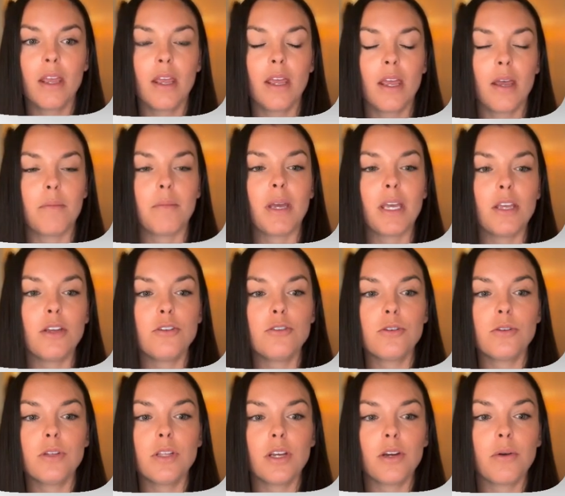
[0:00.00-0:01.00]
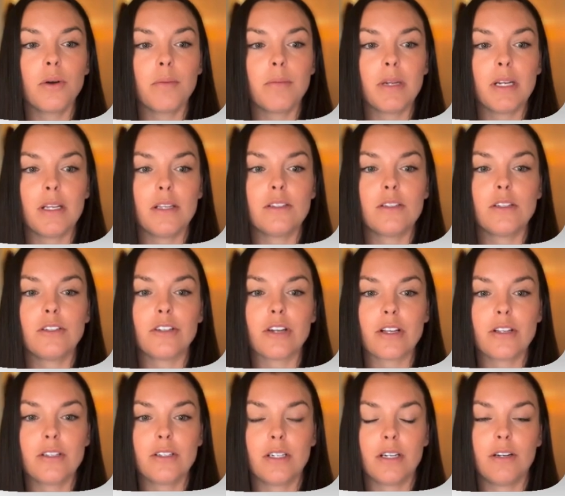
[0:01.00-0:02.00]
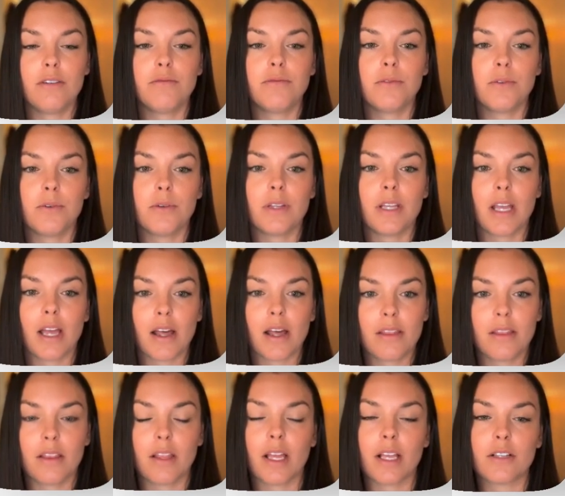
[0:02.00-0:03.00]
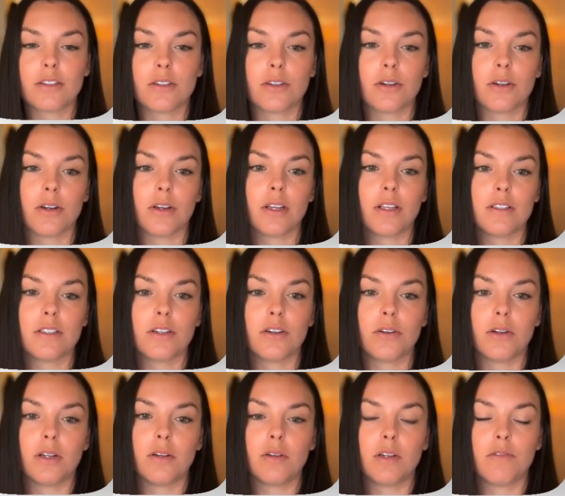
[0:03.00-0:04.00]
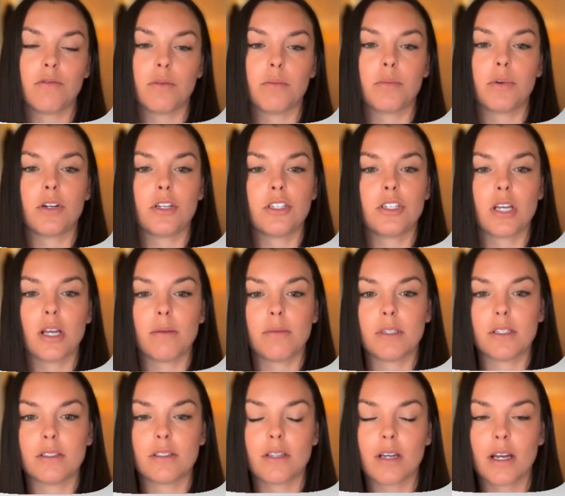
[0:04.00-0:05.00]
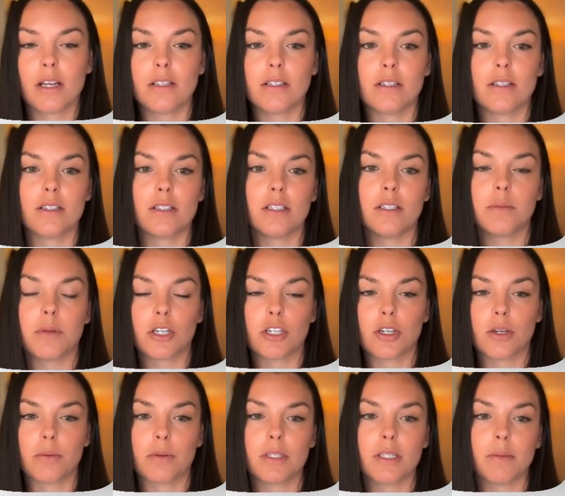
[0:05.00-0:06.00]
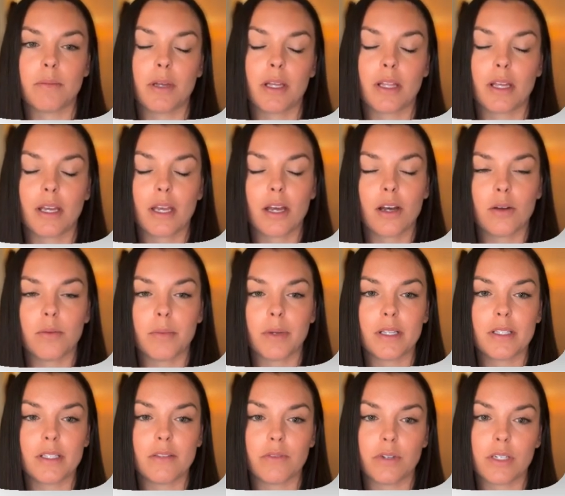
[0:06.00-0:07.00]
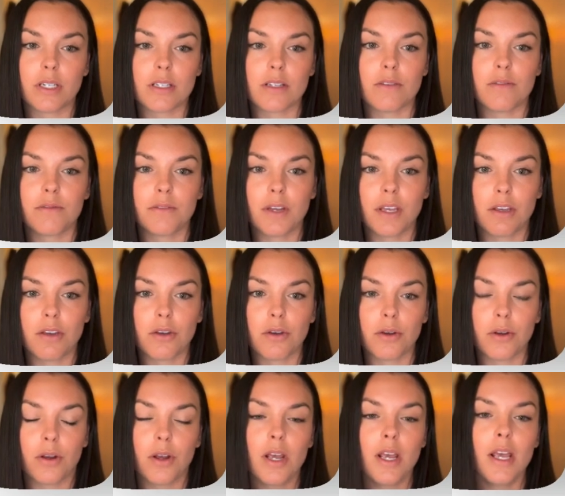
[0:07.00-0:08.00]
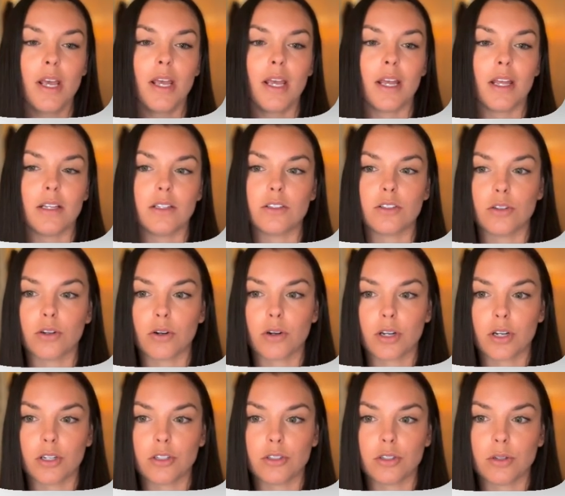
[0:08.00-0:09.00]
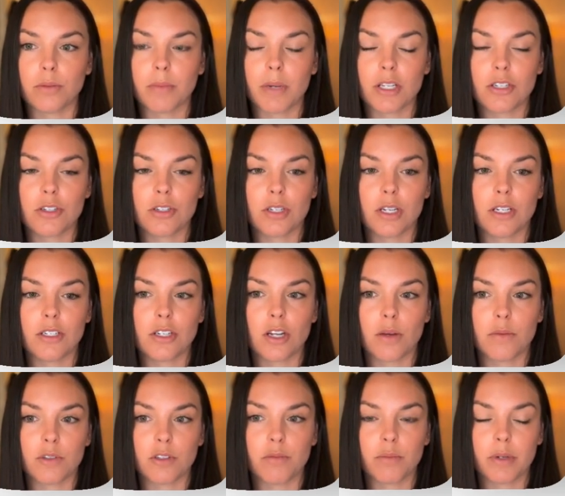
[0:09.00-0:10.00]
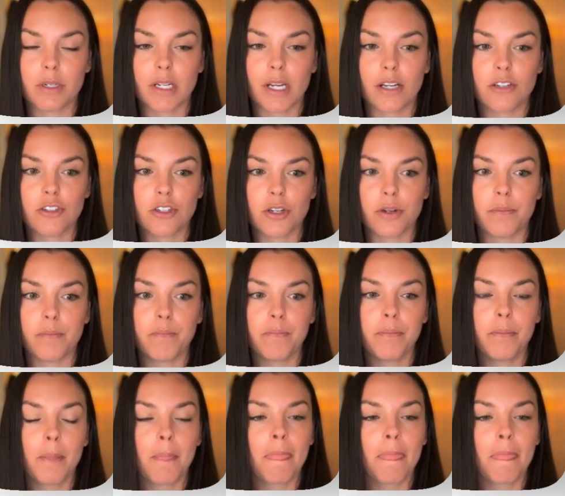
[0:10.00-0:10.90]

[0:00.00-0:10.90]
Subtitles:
Making sure the equipment is adjusted for the athlete, so considering different body shapes and sizes, especially with something like helmets, if it doesn't fit you, it's not going to do much in terms of protection.